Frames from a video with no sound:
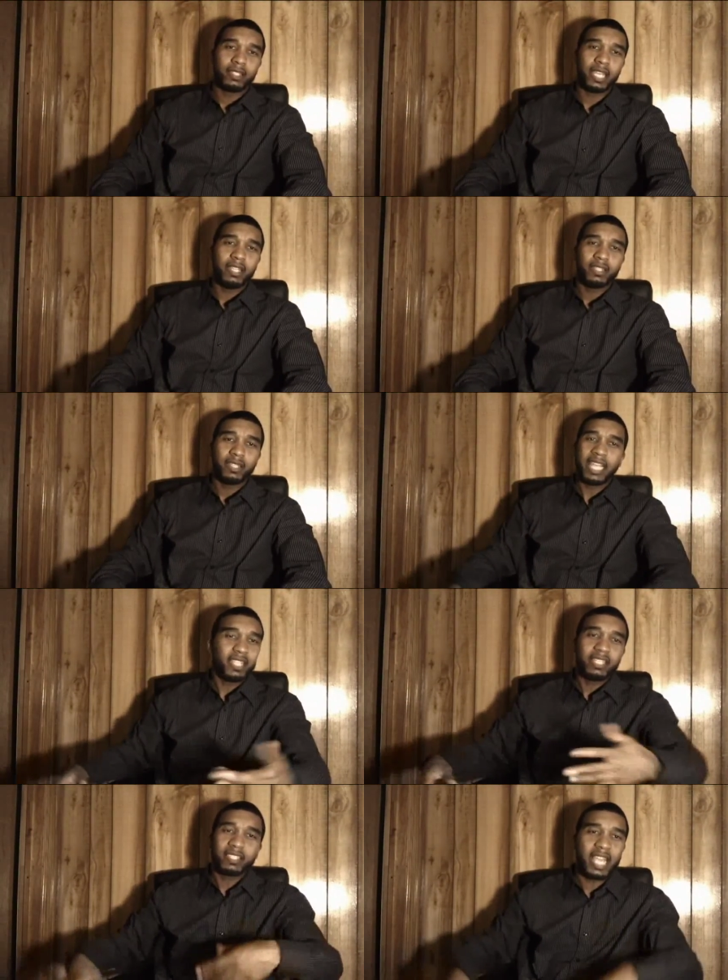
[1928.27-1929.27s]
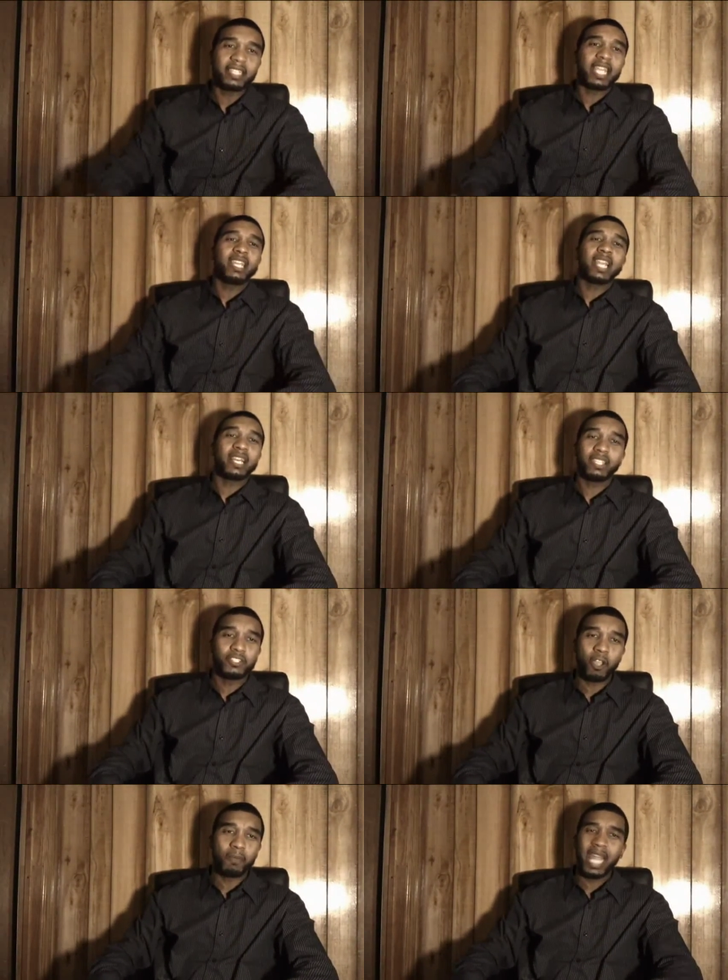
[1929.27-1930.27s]
See, they did the same thing in Nazi
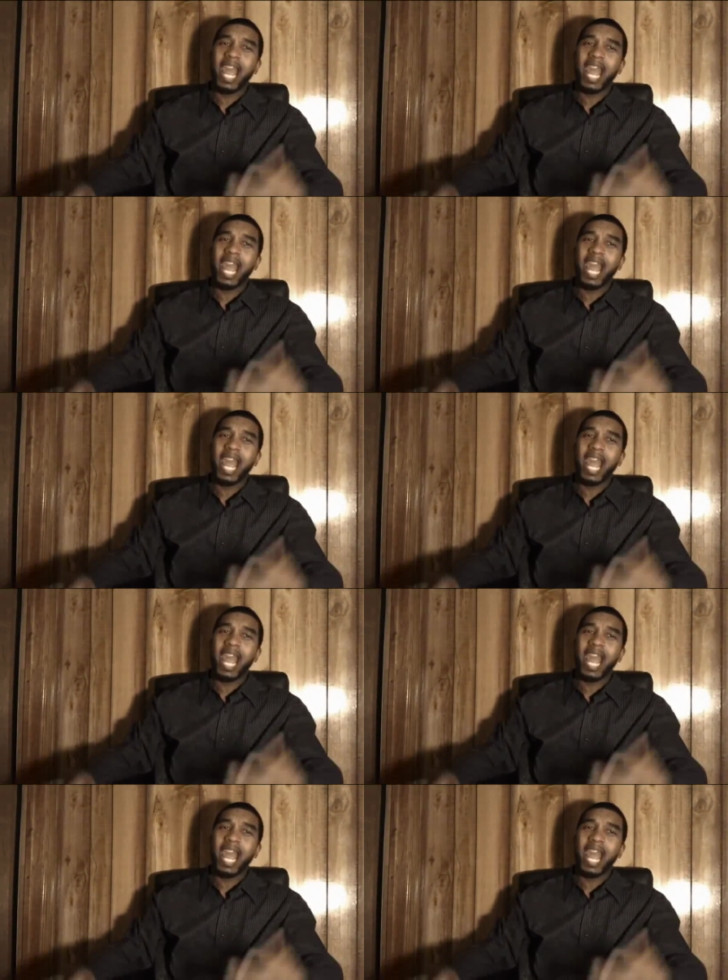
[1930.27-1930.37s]
Germany.